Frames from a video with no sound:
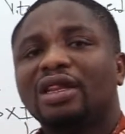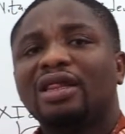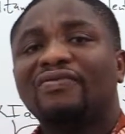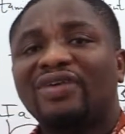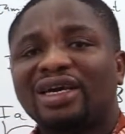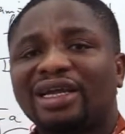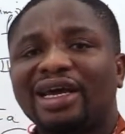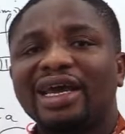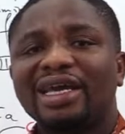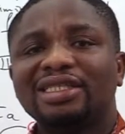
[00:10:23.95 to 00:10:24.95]
the
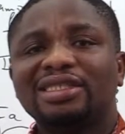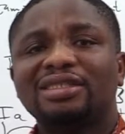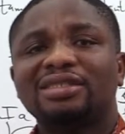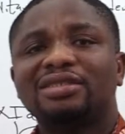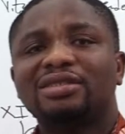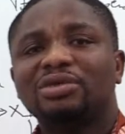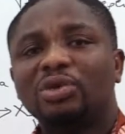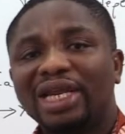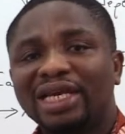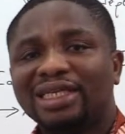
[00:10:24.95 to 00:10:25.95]
factor 8
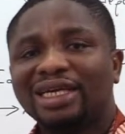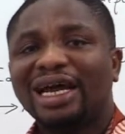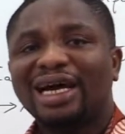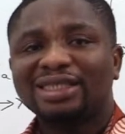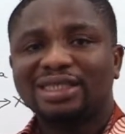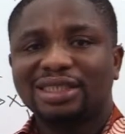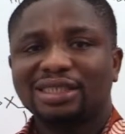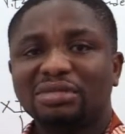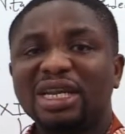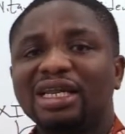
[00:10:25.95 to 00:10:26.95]
related
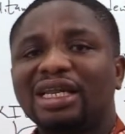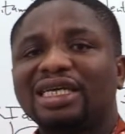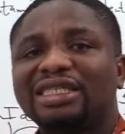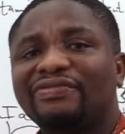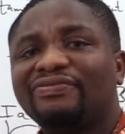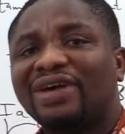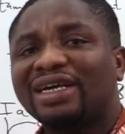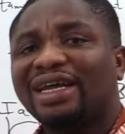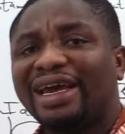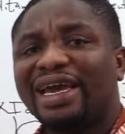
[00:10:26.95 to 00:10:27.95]
antigen, meaning that it's a
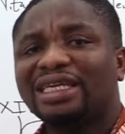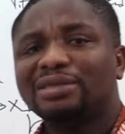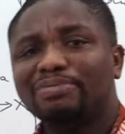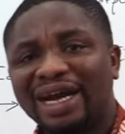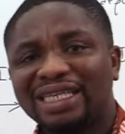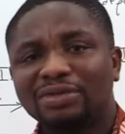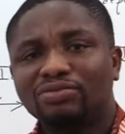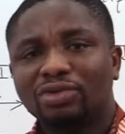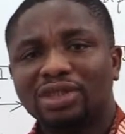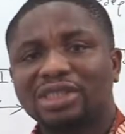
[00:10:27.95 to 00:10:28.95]
factor 8
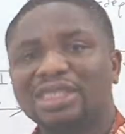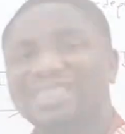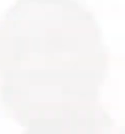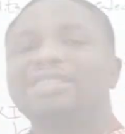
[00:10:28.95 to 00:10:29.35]
binding protein.